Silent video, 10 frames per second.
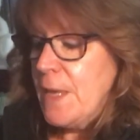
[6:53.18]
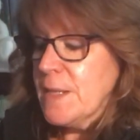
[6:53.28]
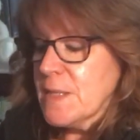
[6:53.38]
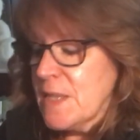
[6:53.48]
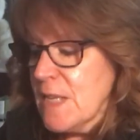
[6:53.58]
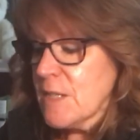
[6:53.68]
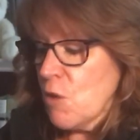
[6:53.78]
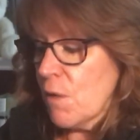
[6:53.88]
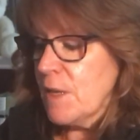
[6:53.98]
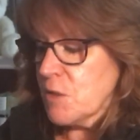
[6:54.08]
It is this
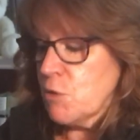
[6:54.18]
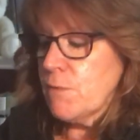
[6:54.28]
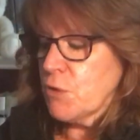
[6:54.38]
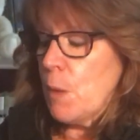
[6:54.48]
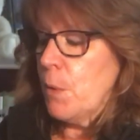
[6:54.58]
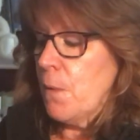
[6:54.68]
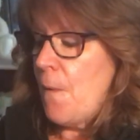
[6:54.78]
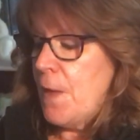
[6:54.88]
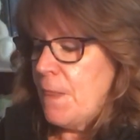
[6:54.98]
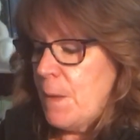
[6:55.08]
long history of trouble
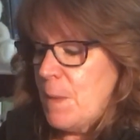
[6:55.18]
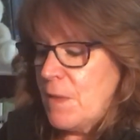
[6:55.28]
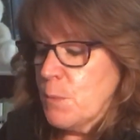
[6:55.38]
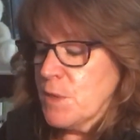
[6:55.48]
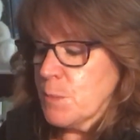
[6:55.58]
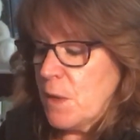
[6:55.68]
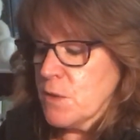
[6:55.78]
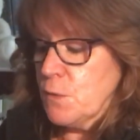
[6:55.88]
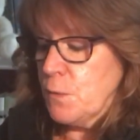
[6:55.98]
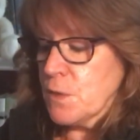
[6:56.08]
that made them
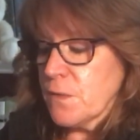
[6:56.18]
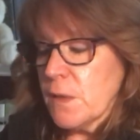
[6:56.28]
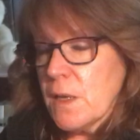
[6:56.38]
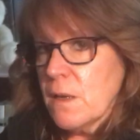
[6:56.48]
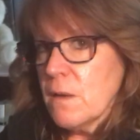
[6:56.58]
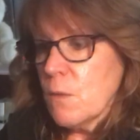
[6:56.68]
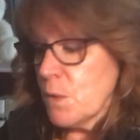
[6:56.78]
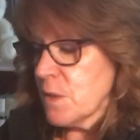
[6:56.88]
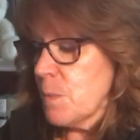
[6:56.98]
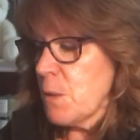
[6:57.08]
respond so forcefully
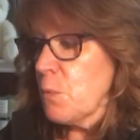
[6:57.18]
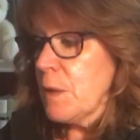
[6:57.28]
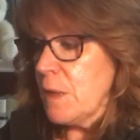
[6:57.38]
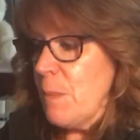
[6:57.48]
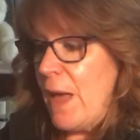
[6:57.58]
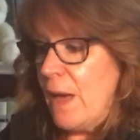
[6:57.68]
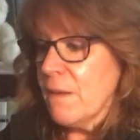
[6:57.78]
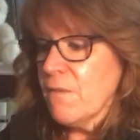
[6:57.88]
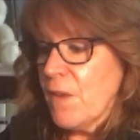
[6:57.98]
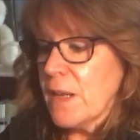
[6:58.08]
when something really bad
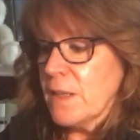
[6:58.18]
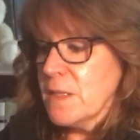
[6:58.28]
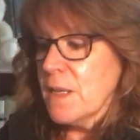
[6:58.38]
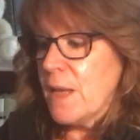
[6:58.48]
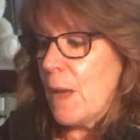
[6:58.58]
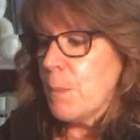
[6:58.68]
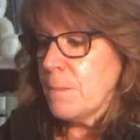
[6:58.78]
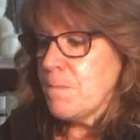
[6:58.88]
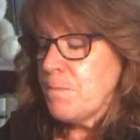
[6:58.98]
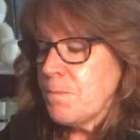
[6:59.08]
finally did
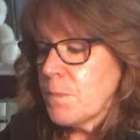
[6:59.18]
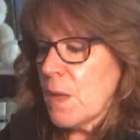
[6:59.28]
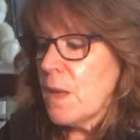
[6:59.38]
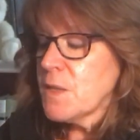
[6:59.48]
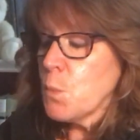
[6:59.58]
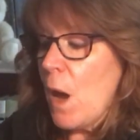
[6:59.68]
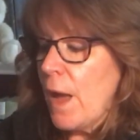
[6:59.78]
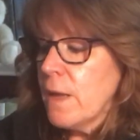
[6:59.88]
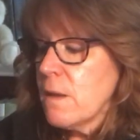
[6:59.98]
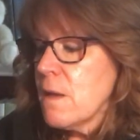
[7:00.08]
happen. It's
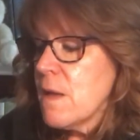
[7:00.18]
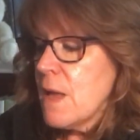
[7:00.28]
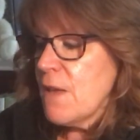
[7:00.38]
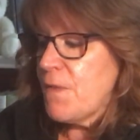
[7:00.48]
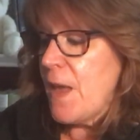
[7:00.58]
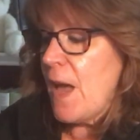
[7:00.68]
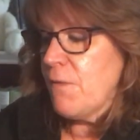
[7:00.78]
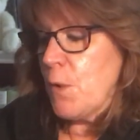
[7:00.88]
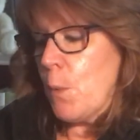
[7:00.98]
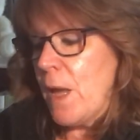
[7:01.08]
why, if they
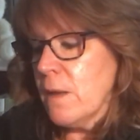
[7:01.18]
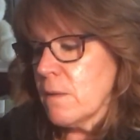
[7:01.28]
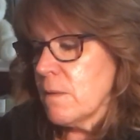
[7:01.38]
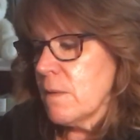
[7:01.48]
have their way,